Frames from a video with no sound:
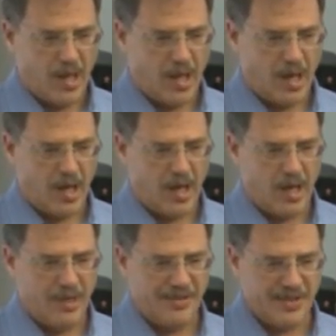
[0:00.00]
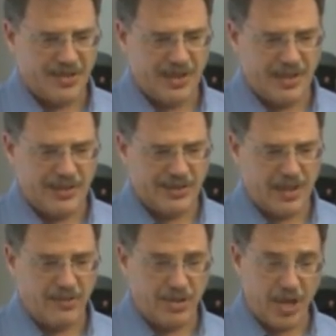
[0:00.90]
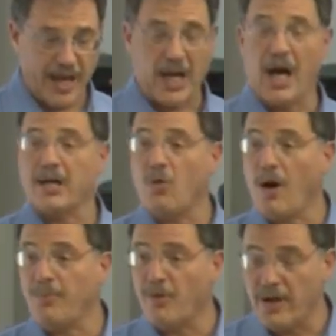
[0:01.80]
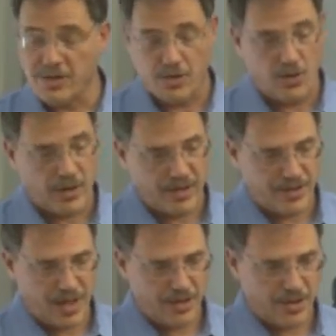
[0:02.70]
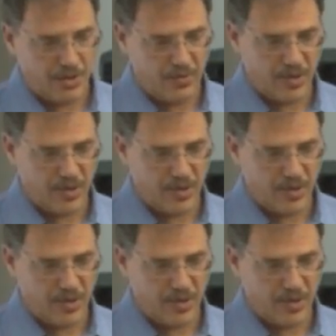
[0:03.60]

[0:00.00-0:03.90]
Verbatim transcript: Uh, this is uh, the Shanghai Cooperation Organization,